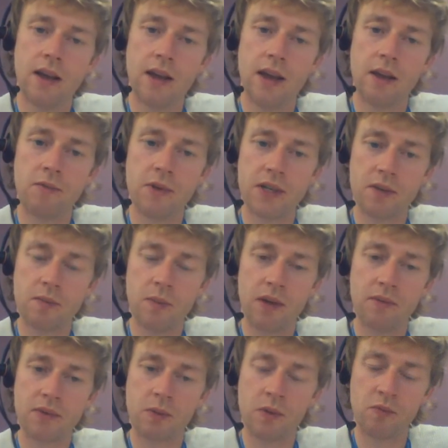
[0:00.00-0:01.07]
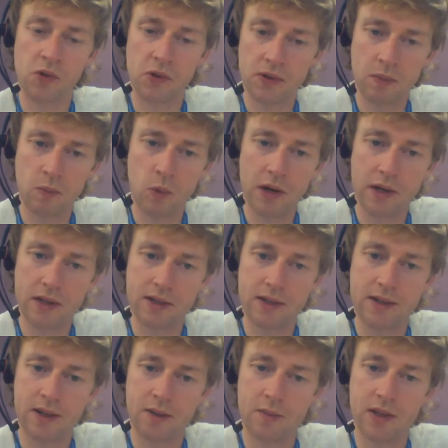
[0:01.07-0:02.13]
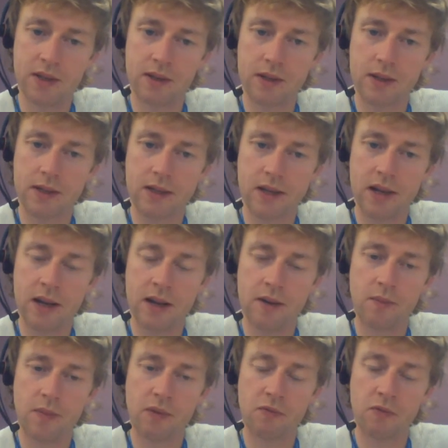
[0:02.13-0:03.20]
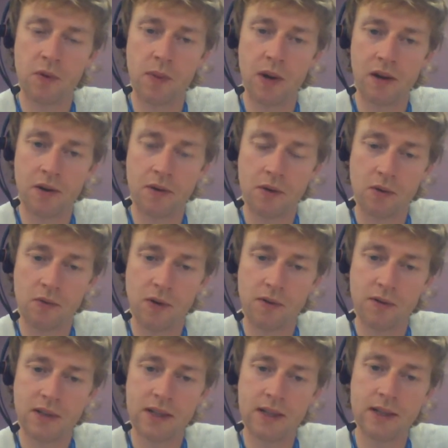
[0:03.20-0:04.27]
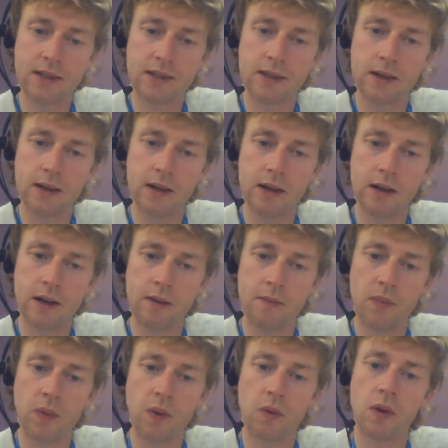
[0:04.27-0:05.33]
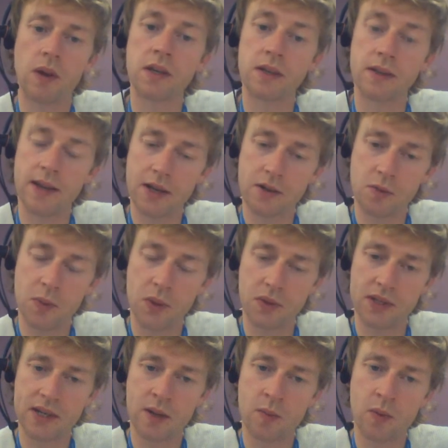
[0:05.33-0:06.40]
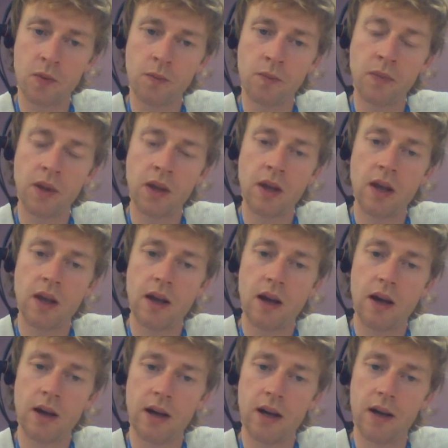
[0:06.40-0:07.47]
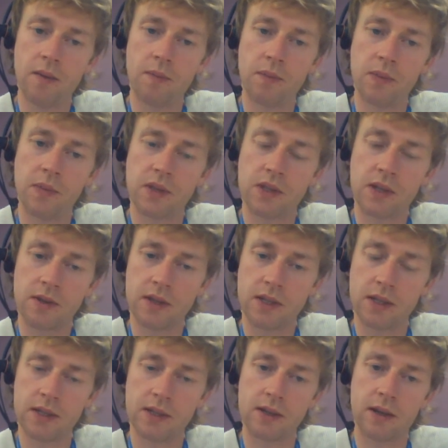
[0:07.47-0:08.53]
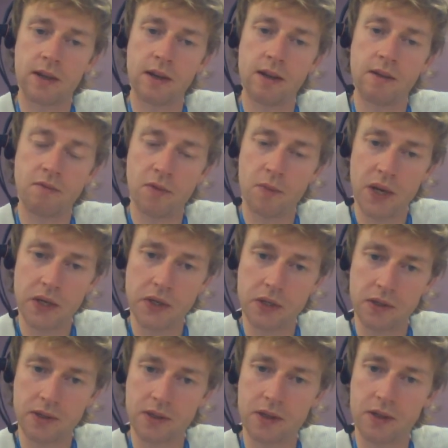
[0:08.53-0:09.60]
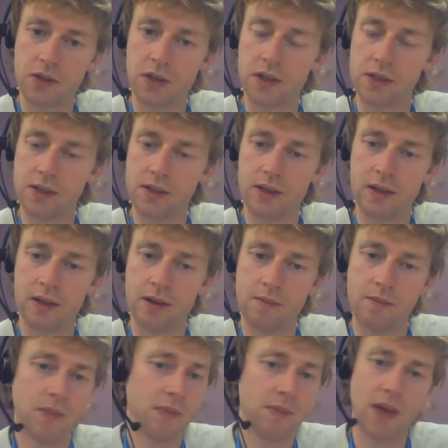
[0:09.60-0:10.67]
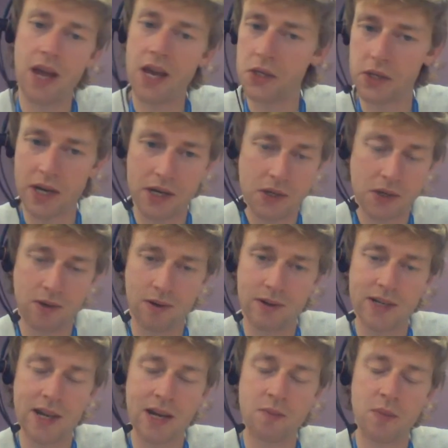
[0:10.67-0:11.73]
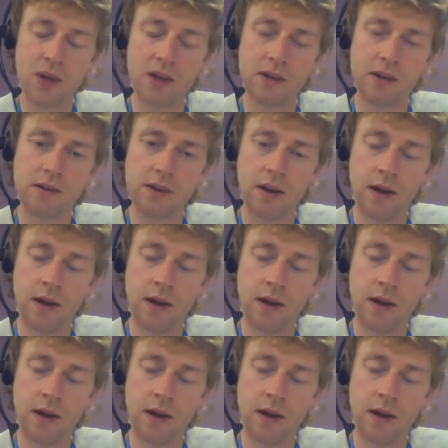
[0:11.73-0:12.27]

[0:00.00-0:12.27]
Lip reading: In recent months, we've brought in wider determinants from our local authorities into the attributes table. So this is information such as educational attainment,